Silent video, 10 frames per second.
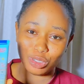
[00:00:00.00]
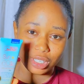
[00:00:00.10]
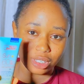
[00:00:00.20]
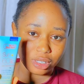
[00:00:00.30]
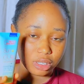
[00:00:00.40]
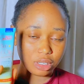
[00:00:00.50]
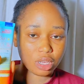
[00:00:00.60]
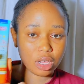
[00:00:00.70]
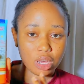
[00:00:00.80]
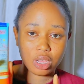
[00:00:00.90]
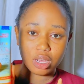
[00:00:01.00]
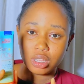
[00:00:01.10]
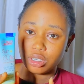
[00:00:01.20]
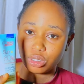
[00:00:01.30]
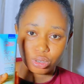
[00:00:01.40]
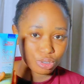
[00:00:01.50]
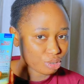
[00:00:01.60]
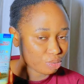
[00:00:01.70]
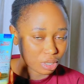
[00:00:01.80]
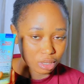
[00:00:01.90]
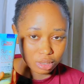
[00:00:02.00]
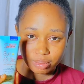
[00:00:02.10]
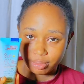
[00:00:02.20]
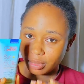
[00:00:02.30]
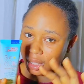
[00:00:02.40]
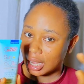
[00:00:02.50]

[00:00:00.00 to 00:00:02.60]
this sunscreen.